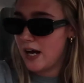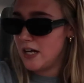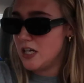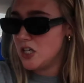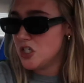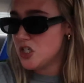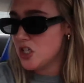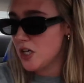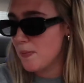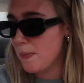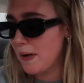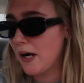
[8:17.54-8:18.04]
I need
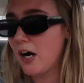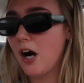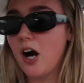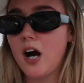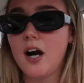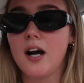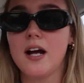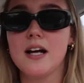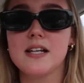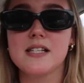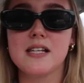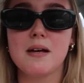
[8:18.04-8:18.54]
to turn my car on
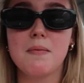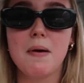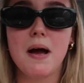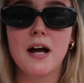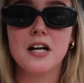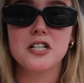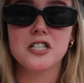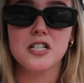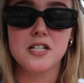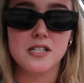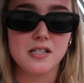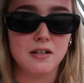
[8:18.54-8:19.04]
because I'm
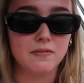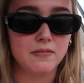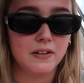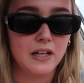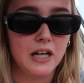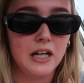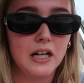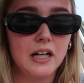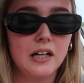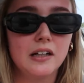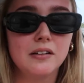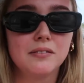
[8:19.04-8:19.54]
actually
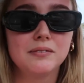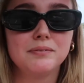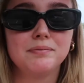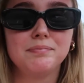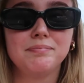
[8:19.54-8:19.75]
suffocating.